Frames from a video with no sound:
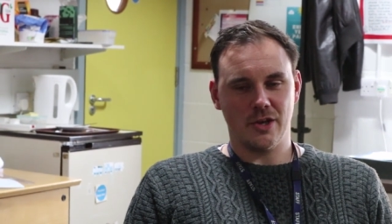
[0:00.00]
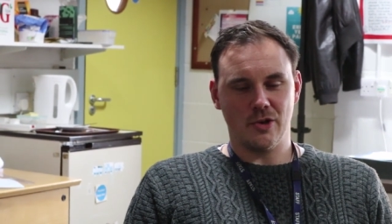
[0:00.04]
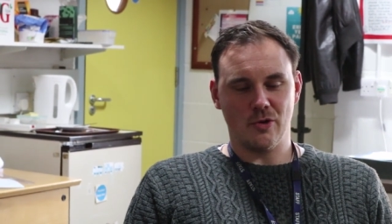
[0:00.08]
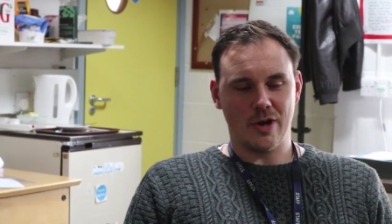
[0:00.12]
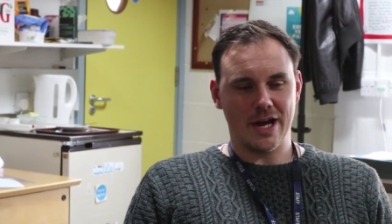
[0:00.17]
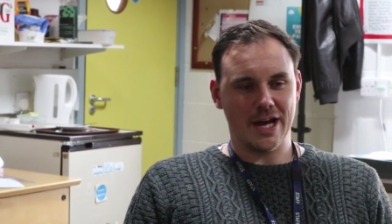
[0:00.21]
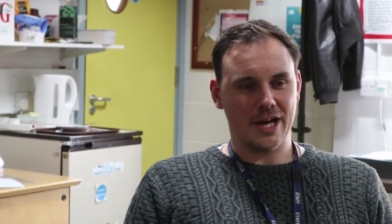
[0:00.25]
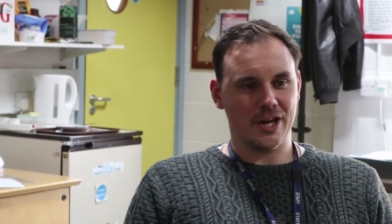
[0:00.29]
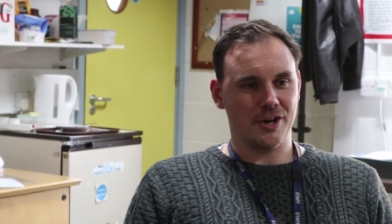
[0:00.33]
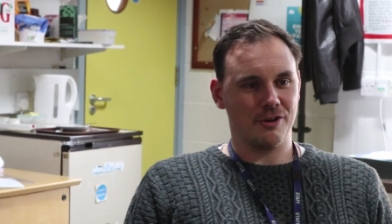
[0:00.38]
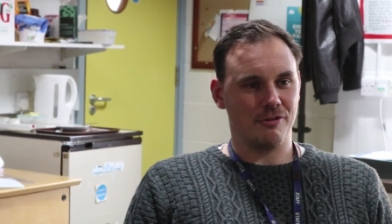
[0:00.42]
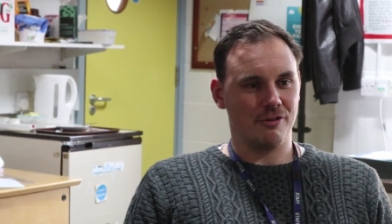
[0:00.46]

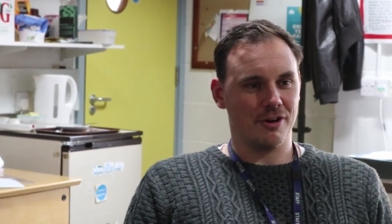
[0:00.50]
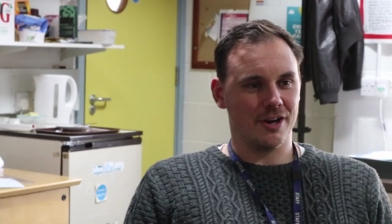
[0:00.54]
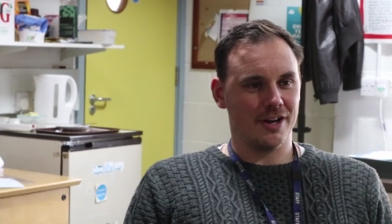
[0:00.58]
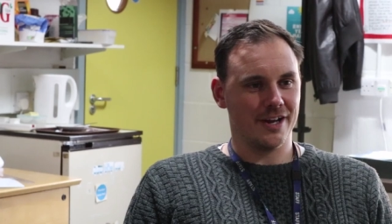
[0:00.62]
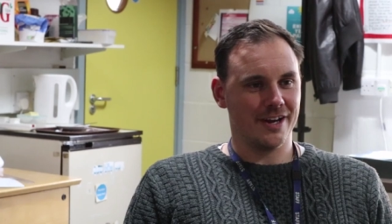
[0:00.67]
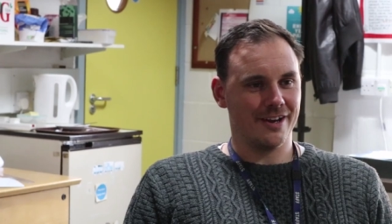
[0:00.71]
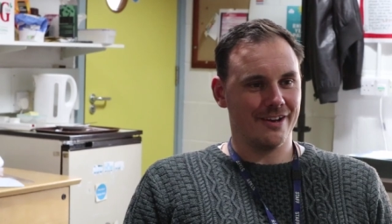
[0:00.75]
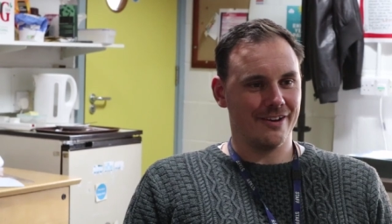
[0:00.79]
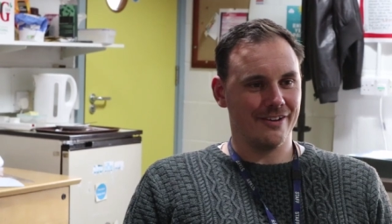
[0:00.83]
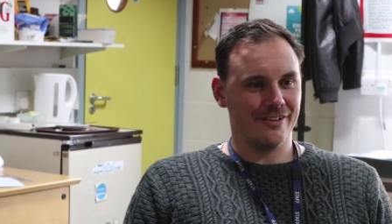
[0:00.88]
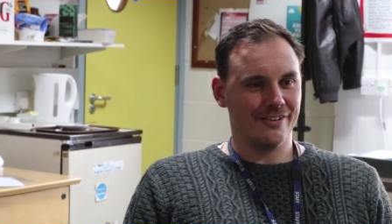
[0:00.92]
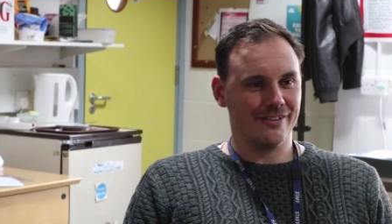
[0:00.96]
Not
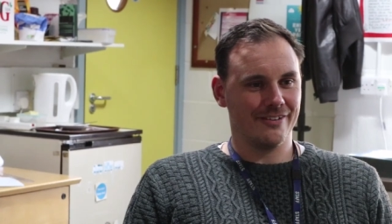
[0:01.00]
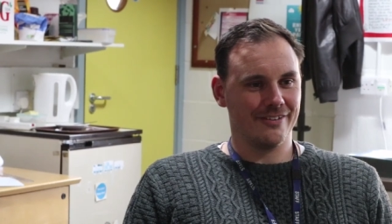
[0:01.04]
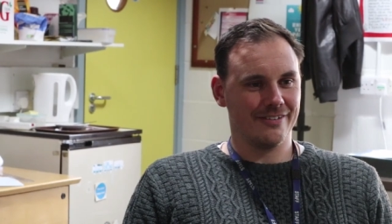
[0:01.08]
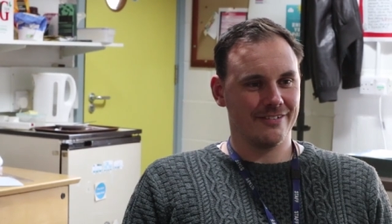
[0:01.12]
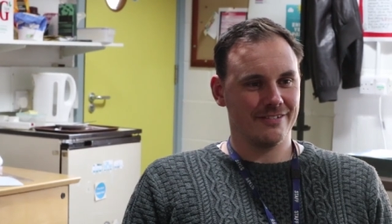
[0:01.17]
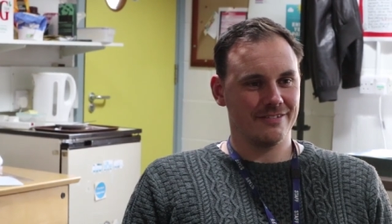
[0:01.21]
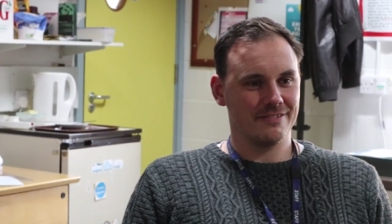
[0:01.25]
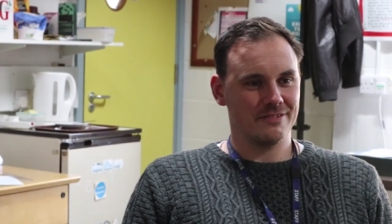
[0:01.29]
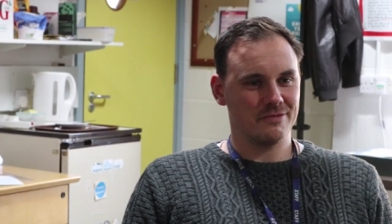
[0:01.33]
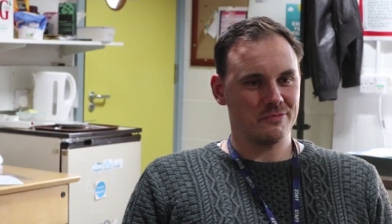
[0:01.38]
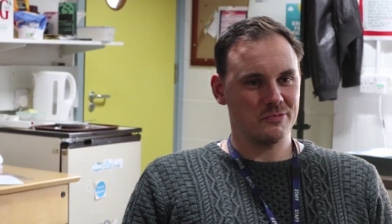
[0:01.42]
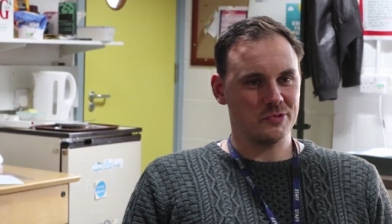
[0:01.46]
accurately, no
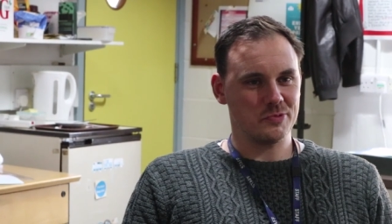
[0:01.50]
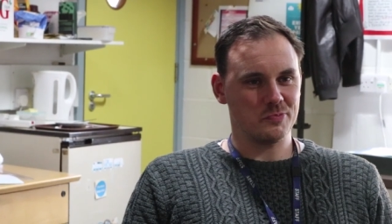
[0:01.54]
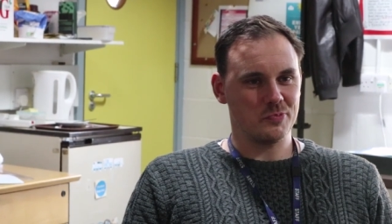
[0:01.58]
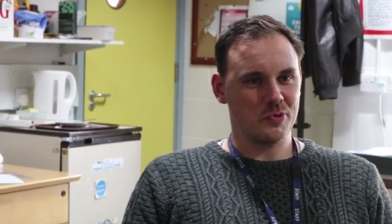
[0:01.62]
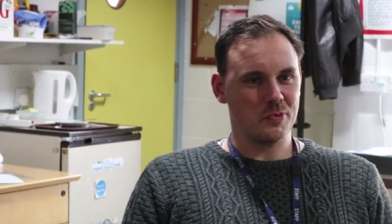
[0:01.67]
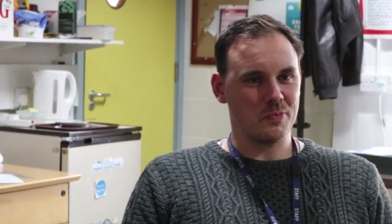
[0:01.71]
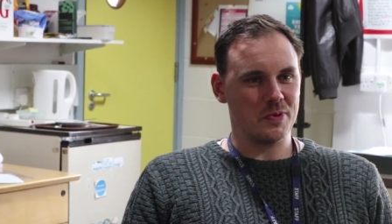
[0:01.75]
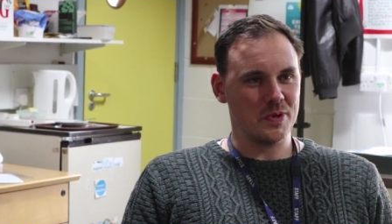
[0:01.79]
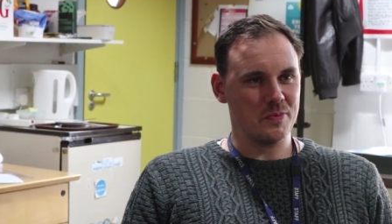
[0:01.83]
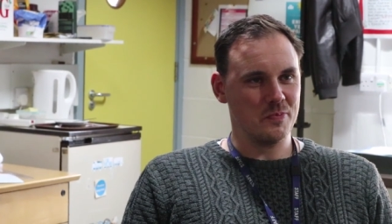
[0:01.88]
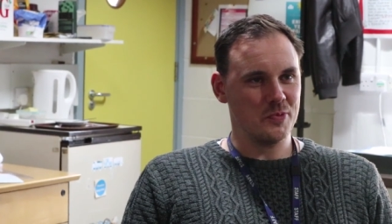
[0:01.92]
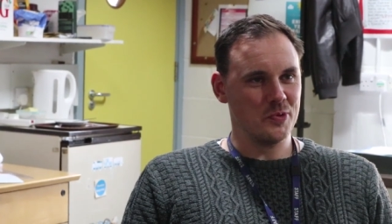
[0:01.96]

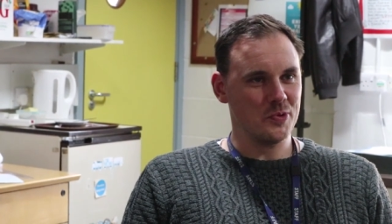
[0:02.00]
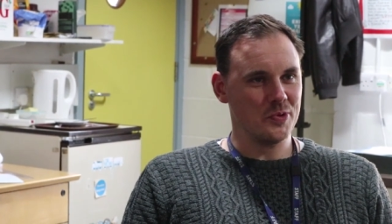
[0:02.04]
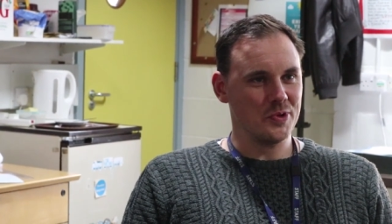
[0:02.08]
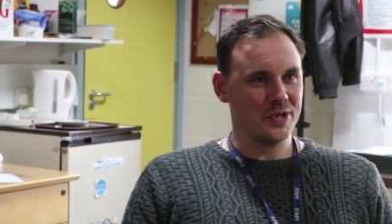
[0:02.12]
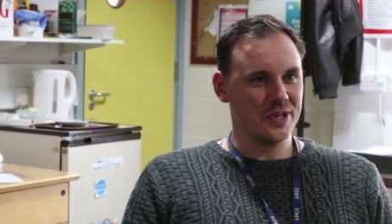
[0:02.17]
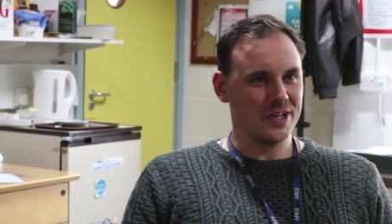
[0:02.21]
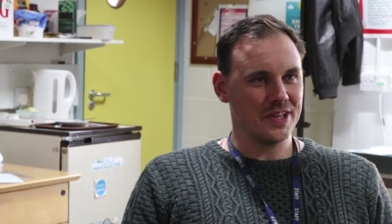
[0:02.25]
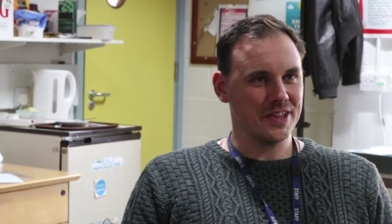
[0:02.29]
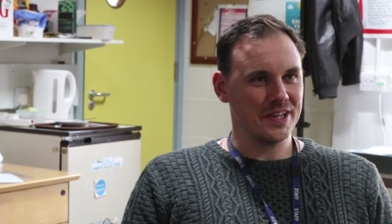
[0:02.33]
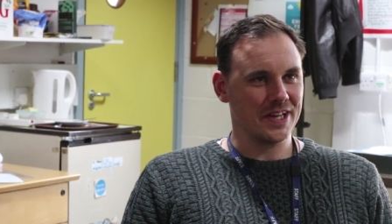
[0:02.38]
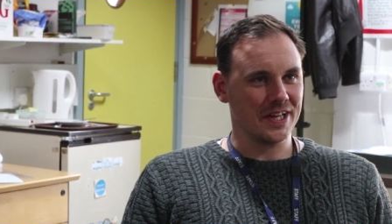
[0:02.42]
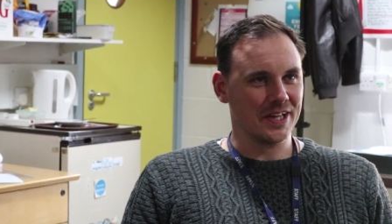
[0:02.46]
probably more
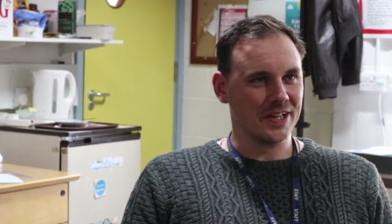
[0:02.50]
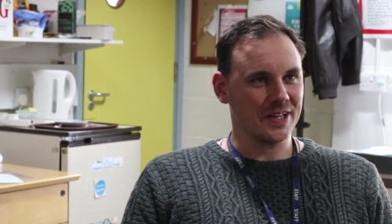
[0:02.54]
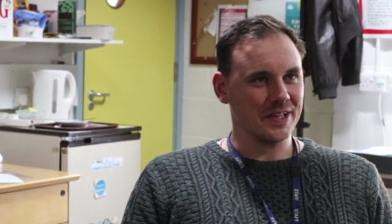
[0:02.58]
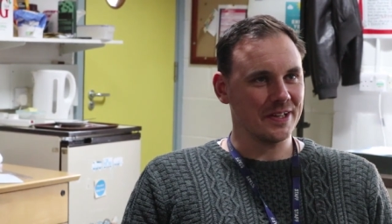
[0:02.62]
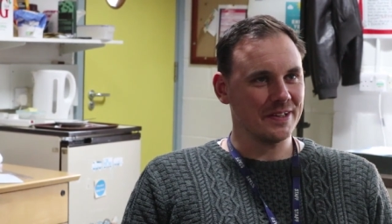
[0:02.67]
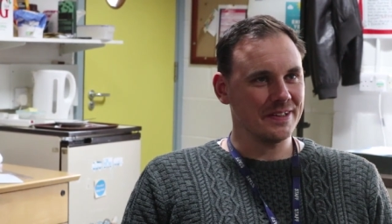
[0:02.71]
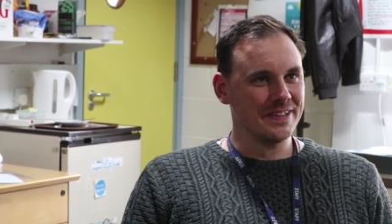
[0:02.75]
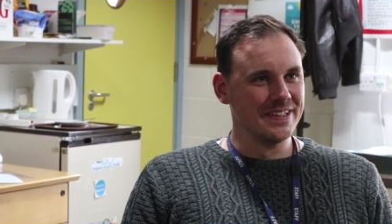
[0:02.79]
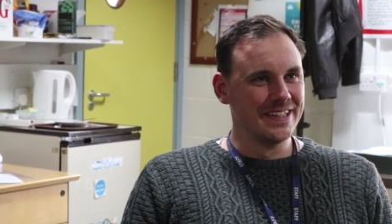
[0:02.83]
than I think.